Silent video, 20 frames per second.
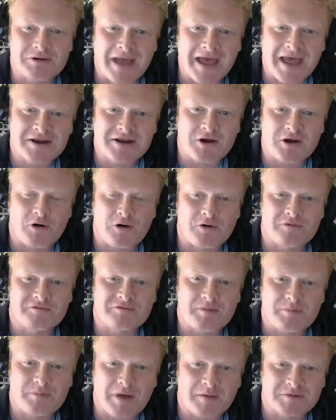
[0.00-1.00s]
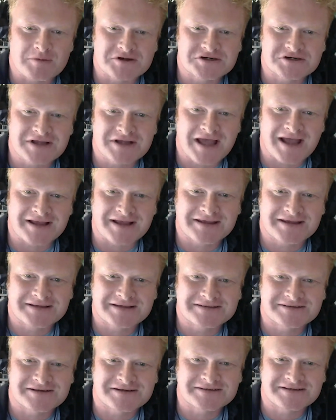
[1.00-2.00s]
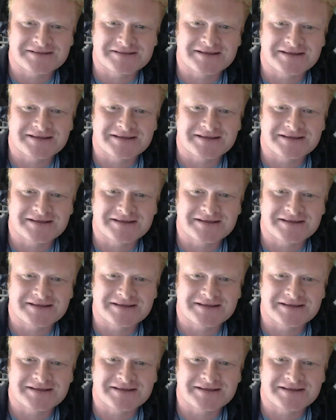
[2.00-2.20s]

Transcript: Head of Publishing at Kickstarter.